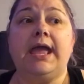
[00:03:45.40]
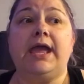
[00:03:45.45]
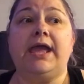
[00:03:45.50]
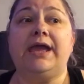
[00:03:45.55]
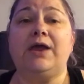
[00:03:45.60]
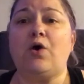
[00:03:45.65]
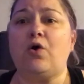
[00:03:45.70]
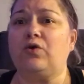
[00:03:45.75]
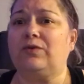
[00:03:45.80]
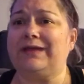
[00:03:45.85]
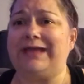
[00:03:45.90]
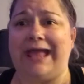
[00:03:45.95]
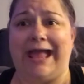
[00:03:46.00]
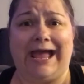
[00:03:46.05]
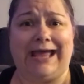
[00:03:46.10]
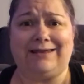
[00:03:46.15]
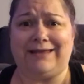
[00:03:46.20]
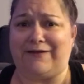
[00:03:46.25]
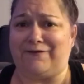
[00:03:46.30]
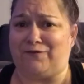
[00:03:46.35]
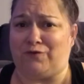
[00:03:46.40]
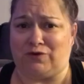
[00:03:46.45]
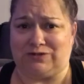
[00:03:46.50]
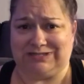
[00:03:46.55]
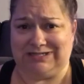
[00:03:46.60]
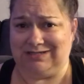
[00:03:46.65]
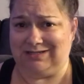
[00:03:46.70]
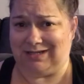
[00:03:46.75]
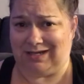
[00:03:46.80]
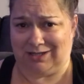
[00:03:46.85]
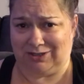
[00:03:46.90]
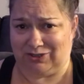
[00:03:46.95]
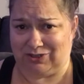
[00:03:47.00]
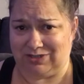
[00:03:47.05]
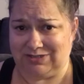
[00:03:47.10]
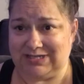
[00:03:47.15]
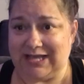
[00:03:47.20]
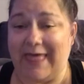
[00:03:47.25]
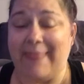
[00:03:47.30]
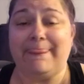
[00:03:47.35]
It only had like 14
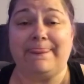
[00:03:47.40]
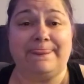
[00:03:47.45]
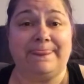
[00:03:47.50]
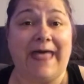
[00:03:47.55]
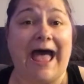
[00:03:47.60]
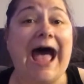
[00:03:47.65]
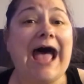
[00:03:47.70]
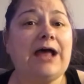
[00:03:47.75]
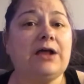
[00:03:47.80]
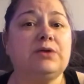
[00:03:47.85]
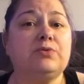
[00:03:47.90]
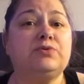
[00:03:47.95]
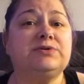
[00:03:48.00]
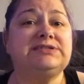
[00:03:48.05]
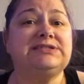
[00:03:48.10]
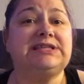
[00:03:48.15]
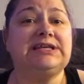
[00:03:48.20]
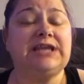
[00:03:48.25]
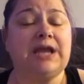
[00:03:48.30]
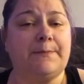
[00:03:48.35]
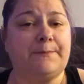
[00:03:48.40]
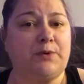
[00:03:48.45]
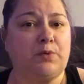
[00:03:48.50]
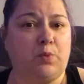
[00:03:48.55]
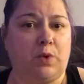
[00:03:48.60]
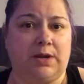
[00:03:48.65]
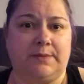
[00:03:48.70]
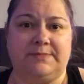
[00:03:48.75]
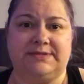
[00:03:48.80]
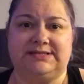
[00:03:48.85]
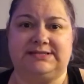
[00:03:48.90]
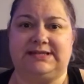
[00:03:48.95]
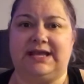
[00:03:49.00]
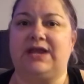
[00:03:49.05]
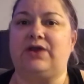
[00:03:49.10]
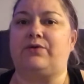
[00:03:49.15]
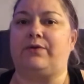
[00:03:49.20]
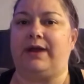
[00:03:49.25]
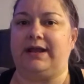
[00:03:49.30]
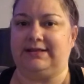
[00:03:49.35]
colors. That was the #1
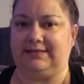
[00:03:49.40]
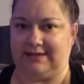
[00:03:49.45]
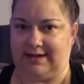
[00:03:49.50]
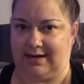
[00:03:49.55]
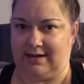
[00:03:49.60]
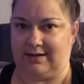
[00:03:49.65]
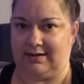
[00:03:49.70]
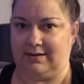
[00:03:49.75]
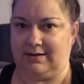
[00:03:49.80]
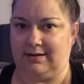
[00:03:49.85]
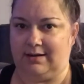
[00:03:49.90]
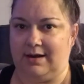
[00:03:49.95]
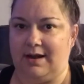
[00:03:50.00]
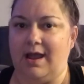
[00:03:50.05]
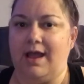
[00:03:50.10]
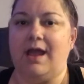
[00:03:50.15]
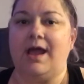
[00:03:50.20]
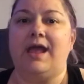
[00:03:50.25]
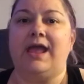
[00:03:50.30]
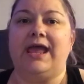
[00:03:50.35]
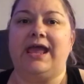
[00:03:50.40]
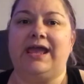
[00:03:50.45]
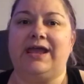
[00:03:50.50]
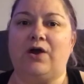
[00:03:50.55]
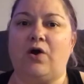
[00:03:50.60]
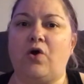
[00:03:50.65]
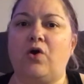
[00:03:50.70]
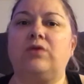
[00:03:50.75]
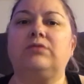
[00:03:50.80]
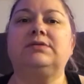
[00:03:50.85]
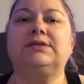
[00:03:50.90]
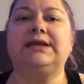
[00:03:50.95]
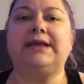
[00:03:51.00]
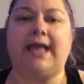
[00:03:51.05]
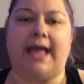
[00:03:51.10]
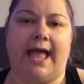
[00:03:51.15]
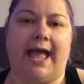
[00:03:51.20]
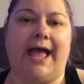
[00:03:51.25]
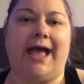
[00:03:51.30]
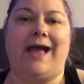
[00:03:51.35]
mistake right there. It only
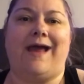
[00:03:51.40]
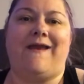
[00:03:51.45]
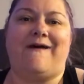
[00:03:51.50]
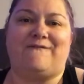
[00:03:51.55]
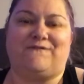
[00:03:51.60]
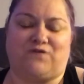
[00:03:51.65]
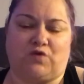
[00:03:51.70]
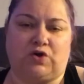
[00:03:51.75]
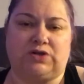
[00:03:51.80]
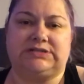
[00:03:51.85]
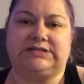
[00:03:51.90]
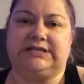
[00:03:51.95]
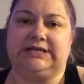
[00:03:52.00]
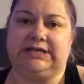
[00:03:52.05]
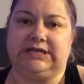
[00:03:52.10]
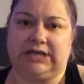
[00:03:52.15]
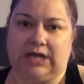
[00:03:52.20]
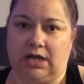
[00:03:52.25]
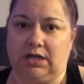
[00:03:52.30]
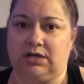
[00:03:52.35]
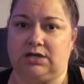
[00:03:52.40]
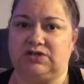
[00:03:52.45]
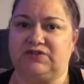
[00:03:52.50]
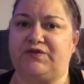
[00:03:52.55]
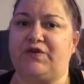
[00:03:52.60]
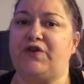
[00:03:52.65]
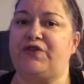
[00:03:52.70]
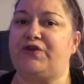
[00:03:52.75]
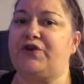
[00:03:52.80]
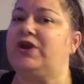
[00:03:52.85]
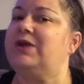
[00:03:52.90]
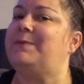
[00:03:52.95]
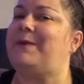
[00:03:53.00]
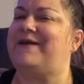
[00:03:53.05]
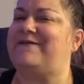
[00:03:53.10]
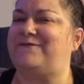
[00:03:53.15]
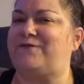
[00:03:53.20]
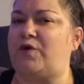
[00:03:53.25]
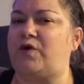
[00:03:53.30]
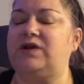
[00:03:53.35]
had 14 colors. For 30
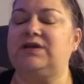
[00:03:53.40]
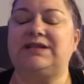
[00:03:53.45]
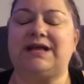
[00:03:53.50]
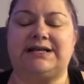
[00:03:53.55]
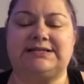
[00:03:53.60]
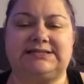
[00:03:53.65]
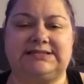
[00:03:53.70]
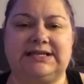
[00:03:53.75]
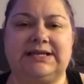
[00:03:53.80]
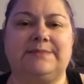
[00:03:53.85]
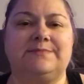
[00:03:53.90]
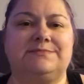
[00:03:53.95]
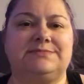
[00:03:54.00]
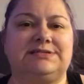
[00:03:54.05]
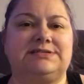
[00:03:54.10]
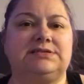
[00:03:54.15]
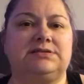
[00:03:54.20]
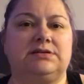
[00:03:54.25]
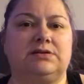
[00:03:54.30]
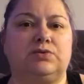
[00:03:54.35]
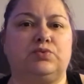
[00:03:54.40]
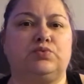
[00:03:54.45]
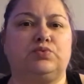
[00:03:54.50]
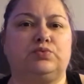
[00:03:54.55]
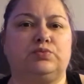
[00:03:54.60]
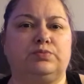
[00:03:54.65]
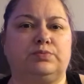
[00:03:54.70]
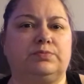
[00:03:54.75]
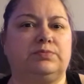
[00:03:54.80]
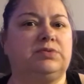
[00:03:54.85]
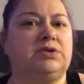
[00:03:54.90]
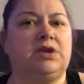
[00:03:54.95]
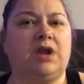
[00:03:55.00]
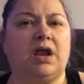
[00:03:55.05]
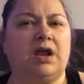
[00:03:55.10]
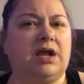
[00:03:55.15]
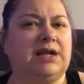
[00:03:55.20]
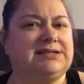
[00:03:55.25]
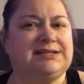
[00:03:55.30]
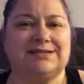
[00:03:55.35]
by 40, that seems,
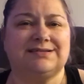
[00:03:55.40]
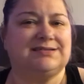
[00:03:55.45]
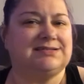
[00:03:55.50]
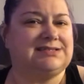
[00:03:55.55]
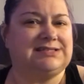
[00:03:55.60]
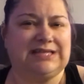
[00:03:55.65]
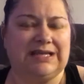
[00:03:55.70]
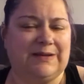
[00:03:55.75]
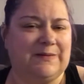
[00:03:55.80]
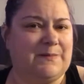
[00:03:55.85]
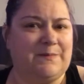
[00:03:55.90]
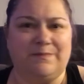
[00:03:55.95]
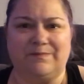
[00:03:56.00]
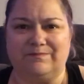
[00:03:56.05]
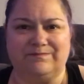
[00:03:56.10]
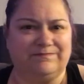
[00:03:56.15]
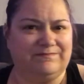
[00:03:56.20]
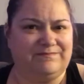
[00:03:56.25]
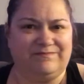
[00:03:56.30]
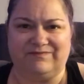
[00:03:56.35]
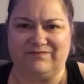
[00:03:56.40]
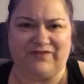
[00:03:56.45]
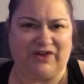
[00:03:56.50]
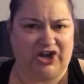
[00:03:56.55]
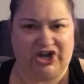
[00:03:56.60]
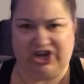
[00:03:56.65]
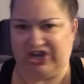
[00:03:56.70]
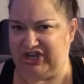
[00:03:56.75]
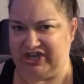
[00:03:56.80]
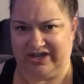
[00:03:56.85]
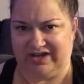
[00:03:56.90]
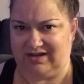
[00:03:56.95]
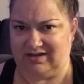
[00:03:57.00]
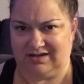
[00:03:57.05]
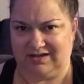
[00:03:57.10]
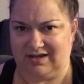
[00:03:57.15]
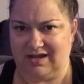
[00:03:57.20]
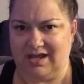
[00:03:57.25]
it doesn't seem very good.